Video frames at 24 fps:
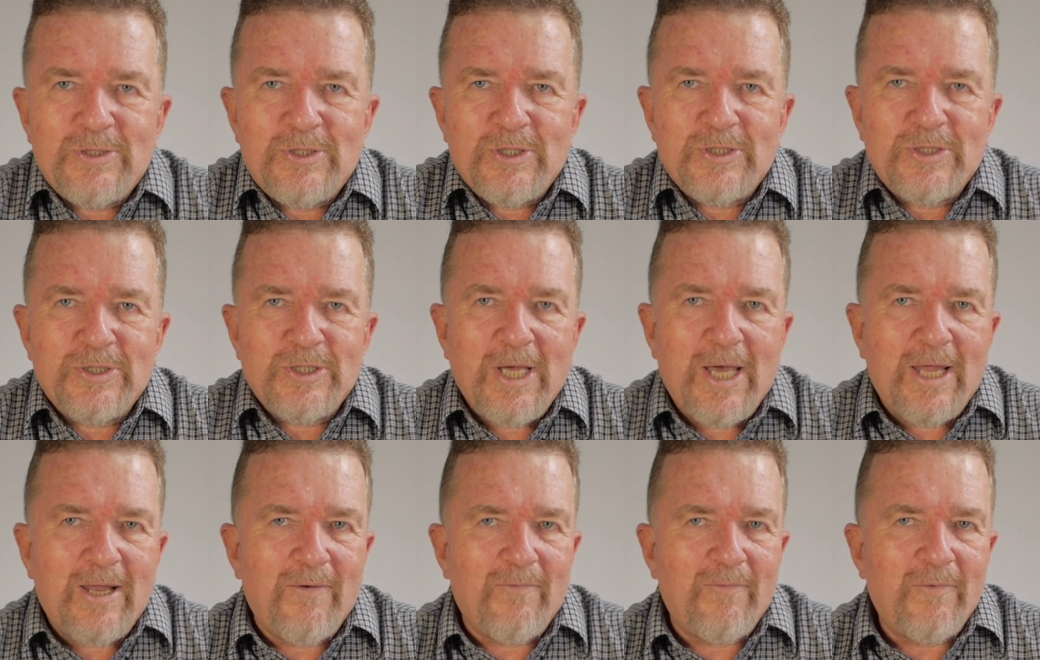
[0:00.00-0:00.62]
Just
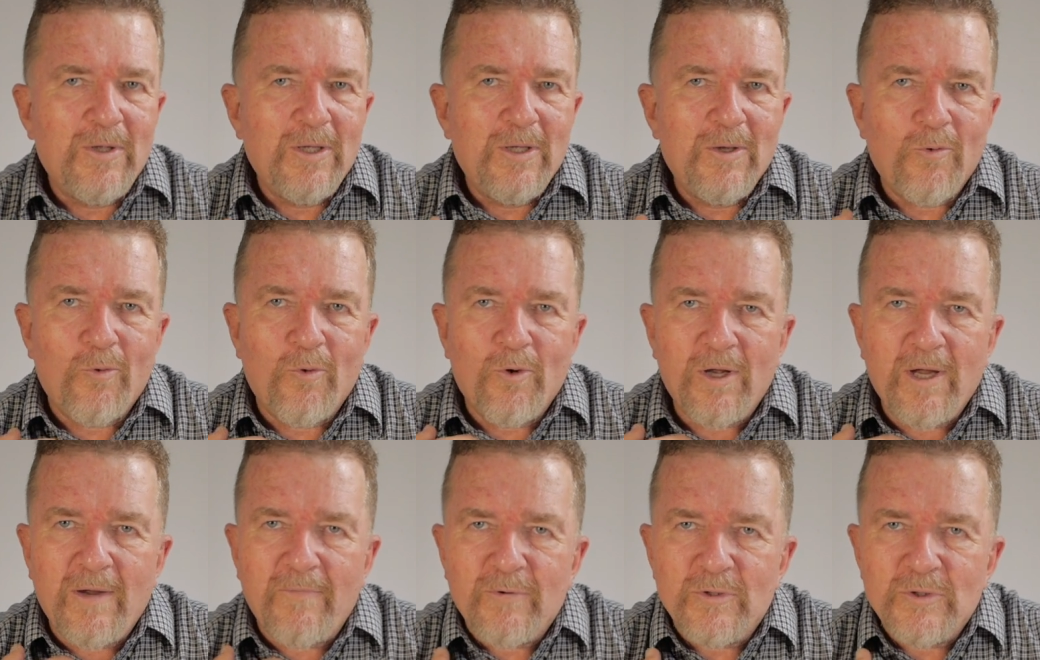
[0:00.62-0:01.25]
kind of
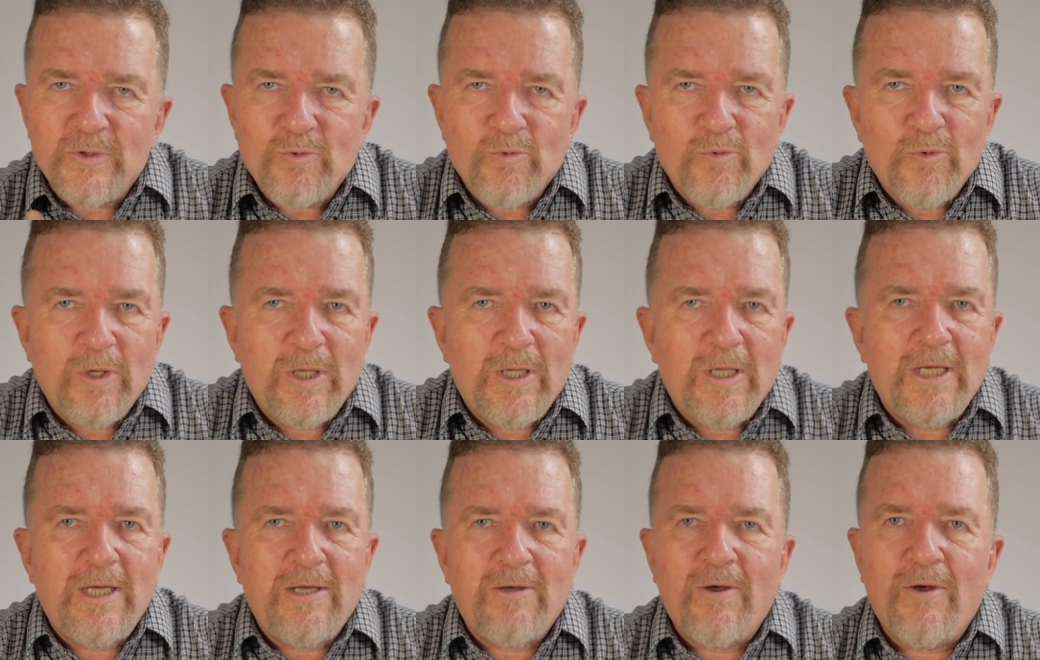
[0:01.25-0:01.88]
whatever is
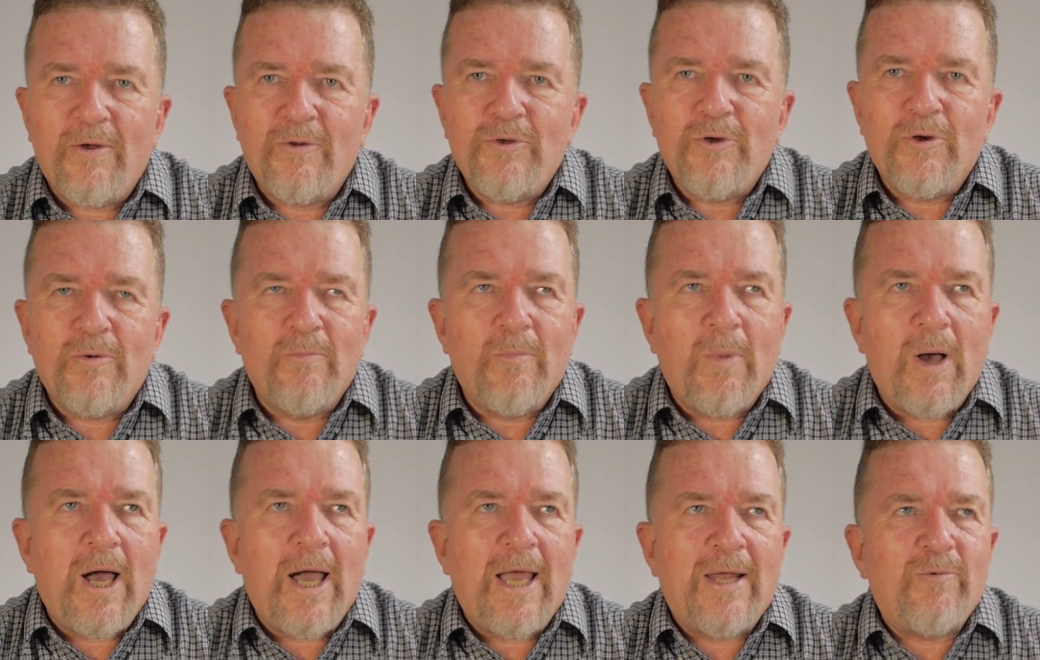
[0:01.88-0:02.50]
really on your
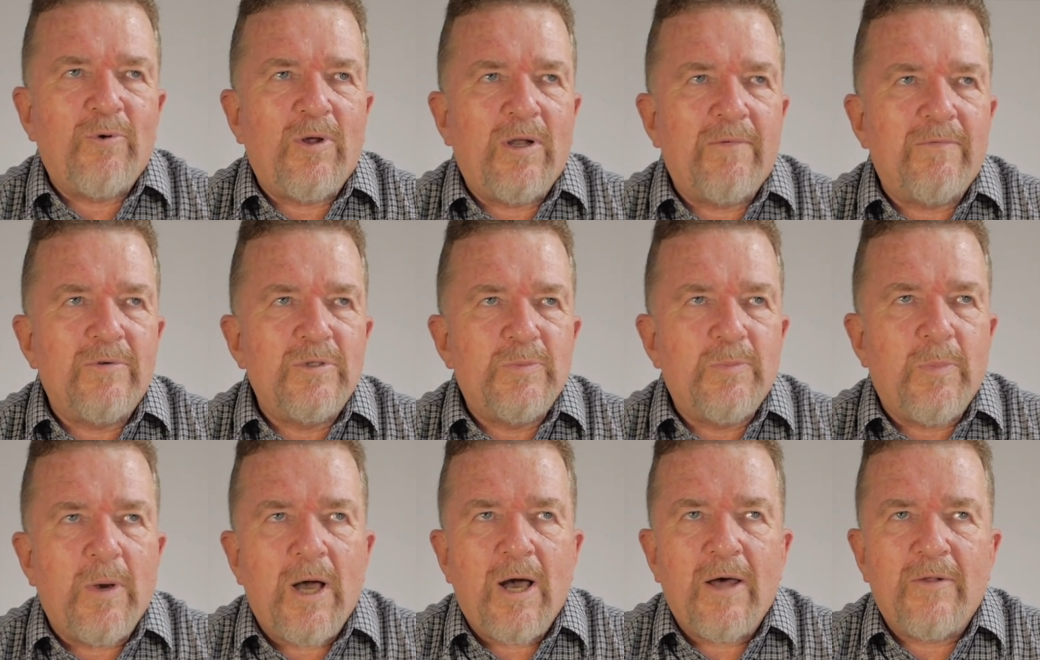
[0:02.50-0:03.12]
mind, whatever is
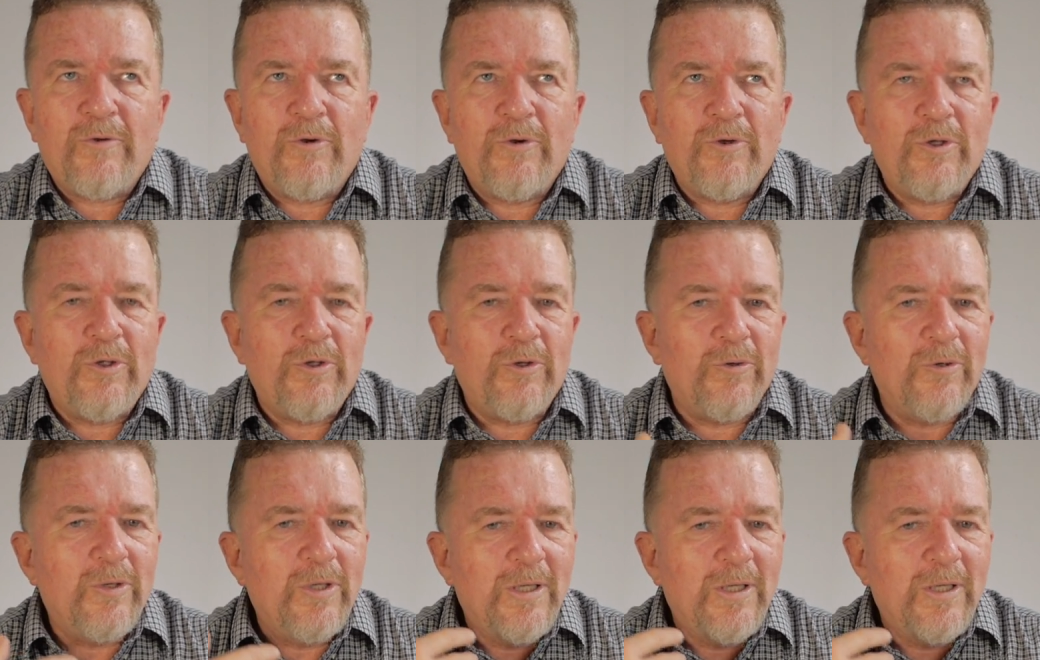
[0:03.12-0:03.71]
bothering you,